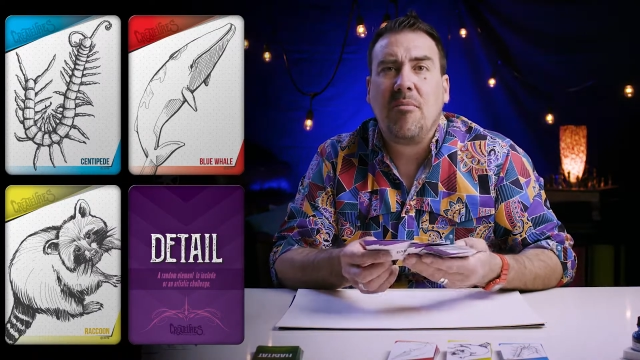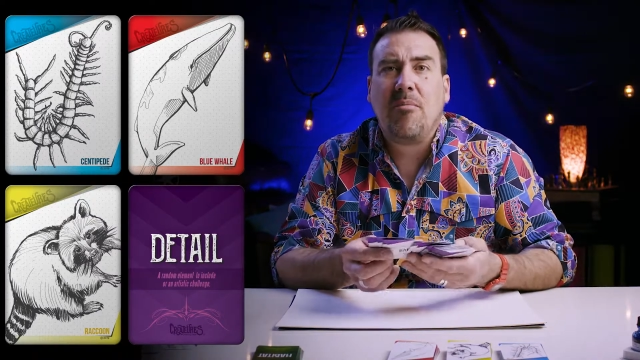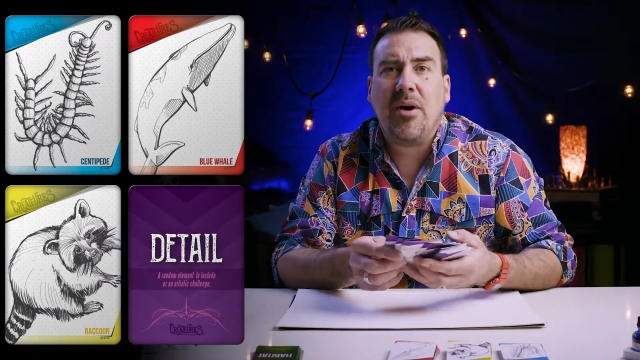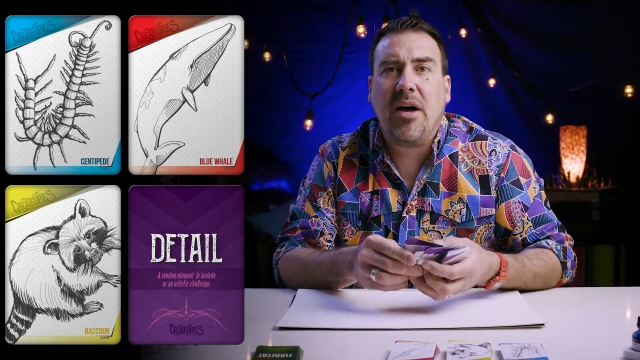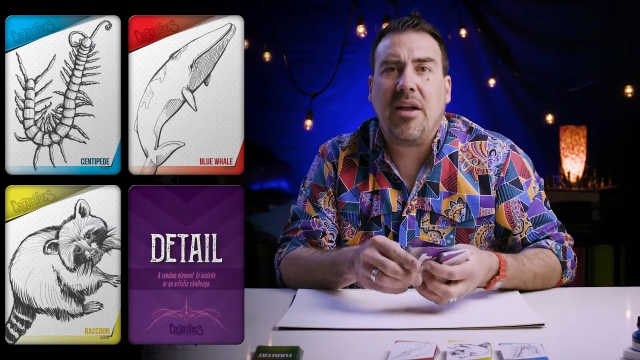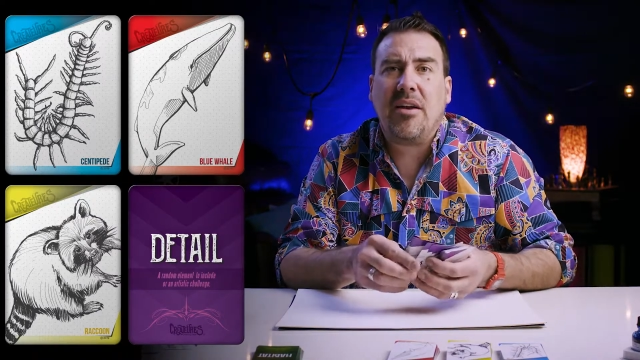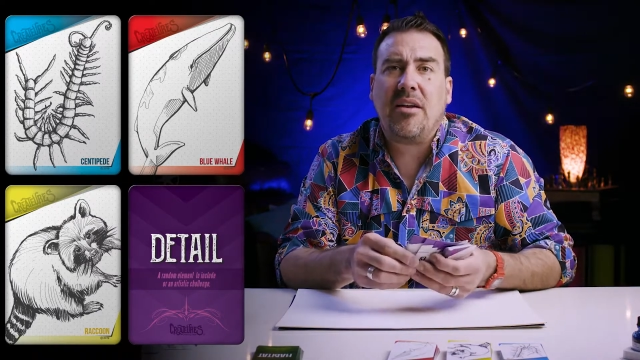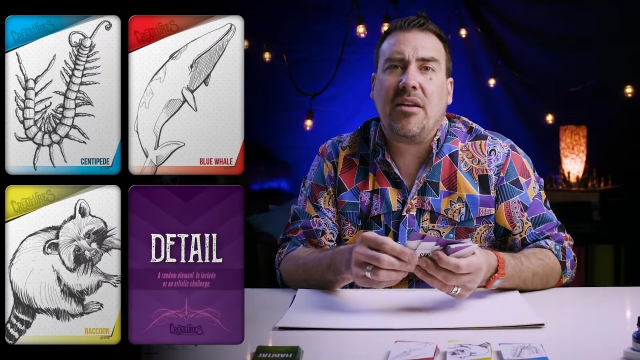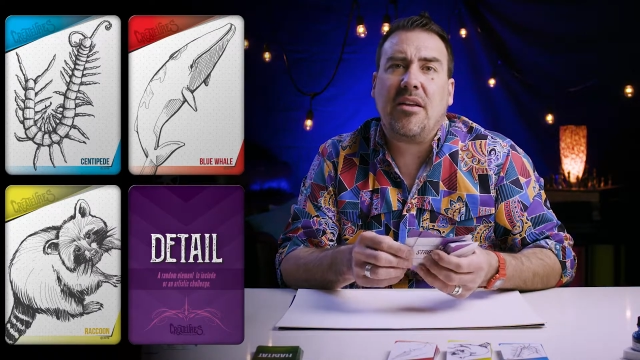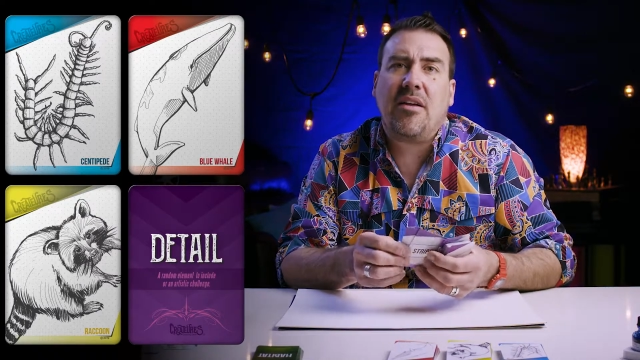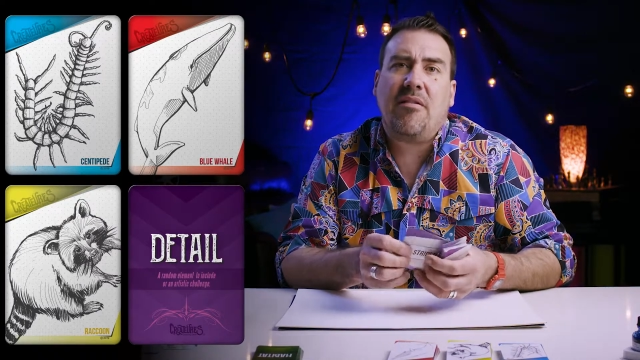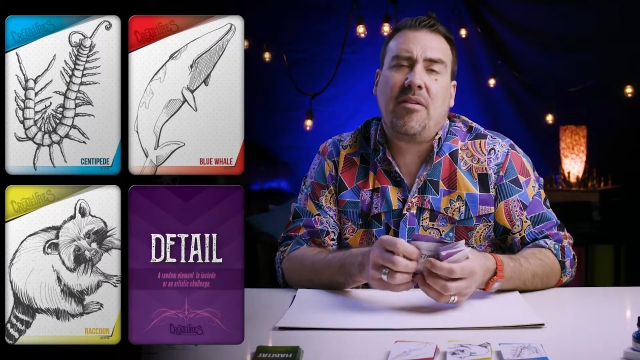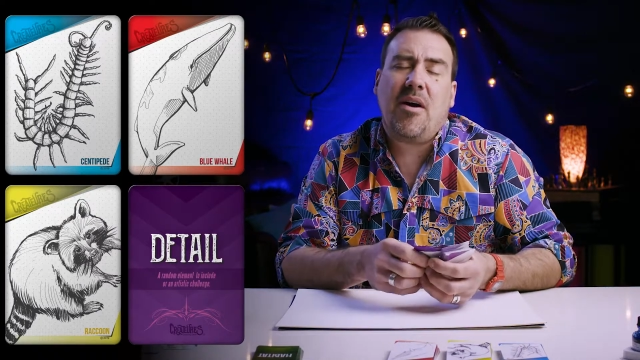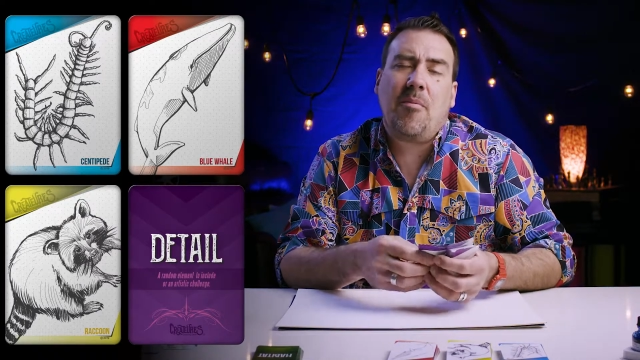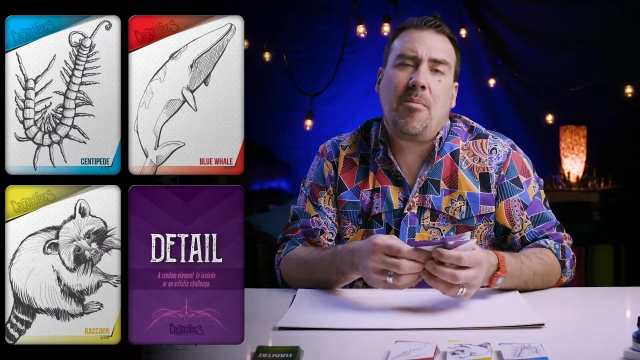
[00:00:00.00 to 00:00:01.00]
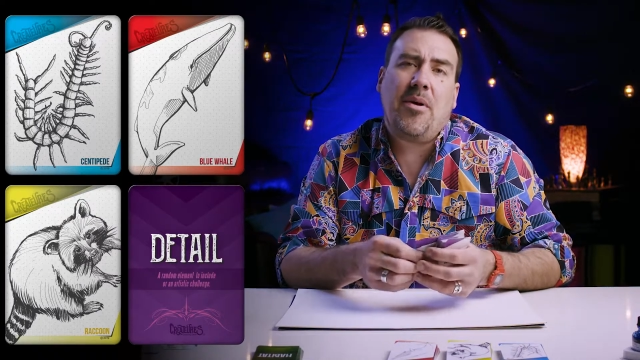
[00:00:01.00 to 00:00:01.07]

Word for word: But if I